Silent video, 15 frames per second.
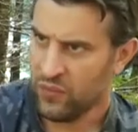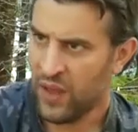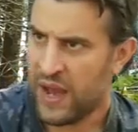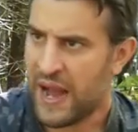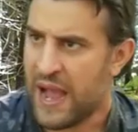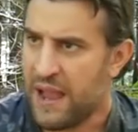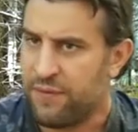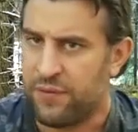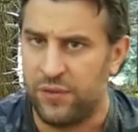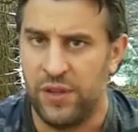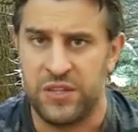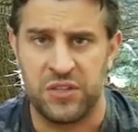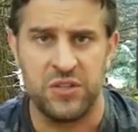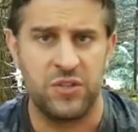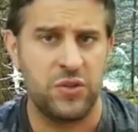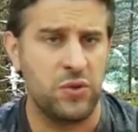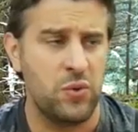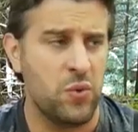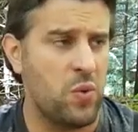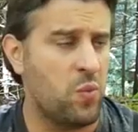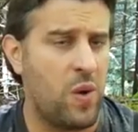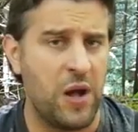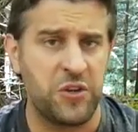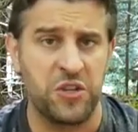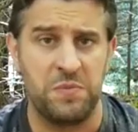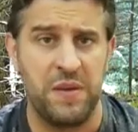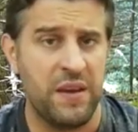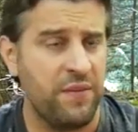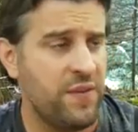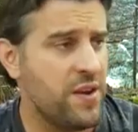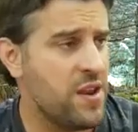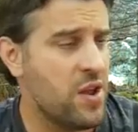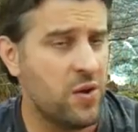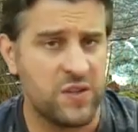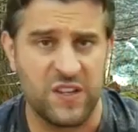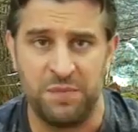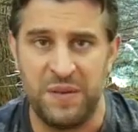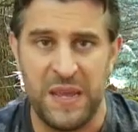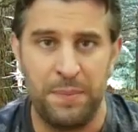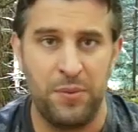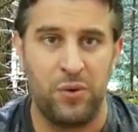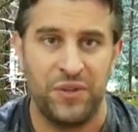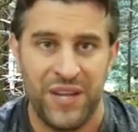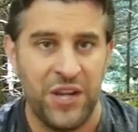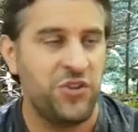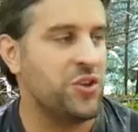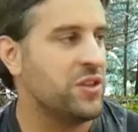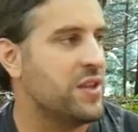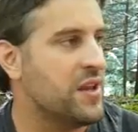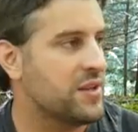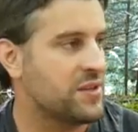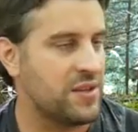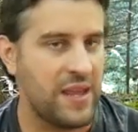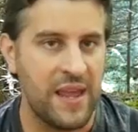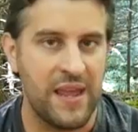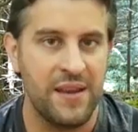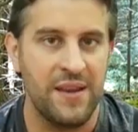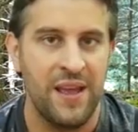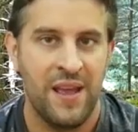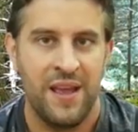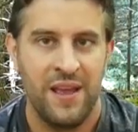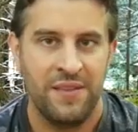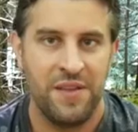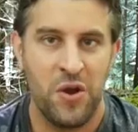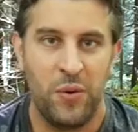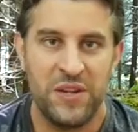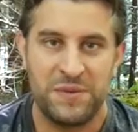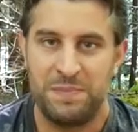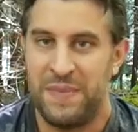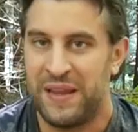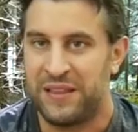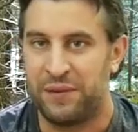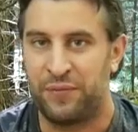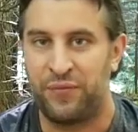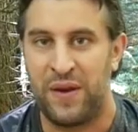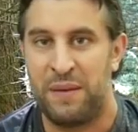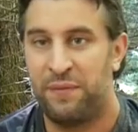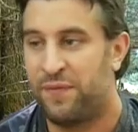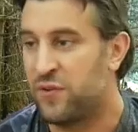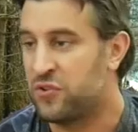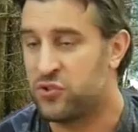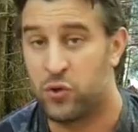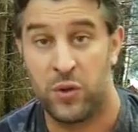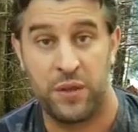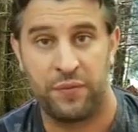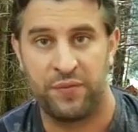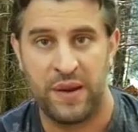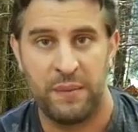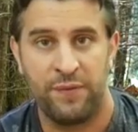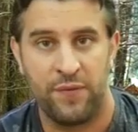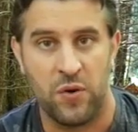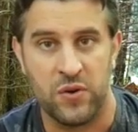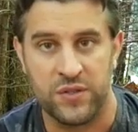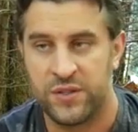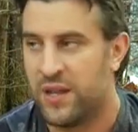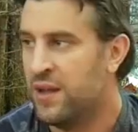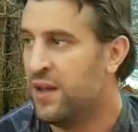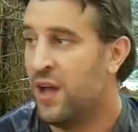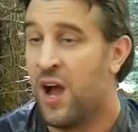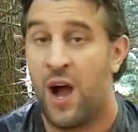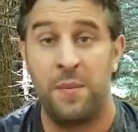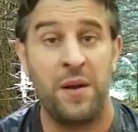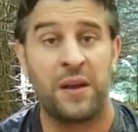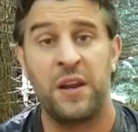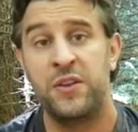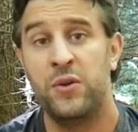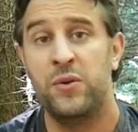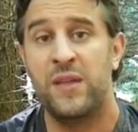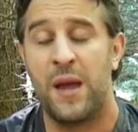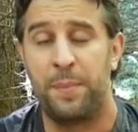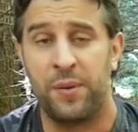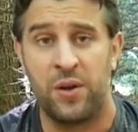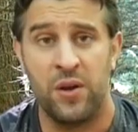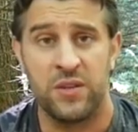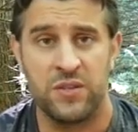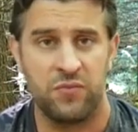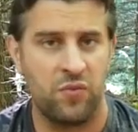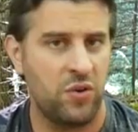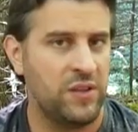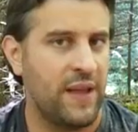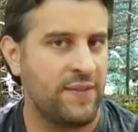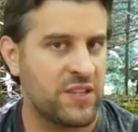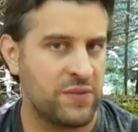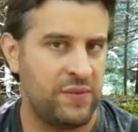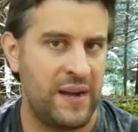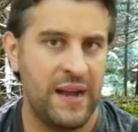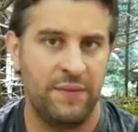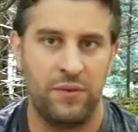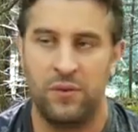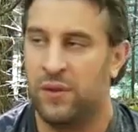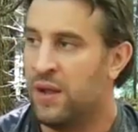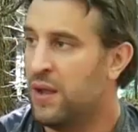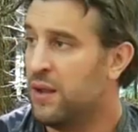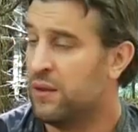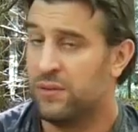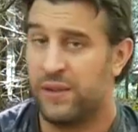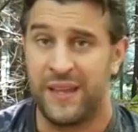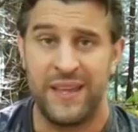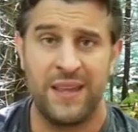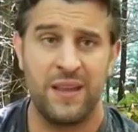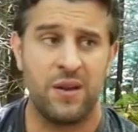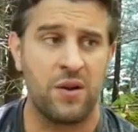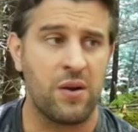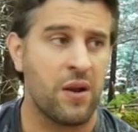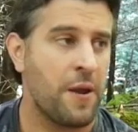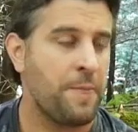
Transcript: I've listened to and watched many videos of people teaching this and they always make the frame first, show you the frame first. I'm not going to do that because in real life survival, like here,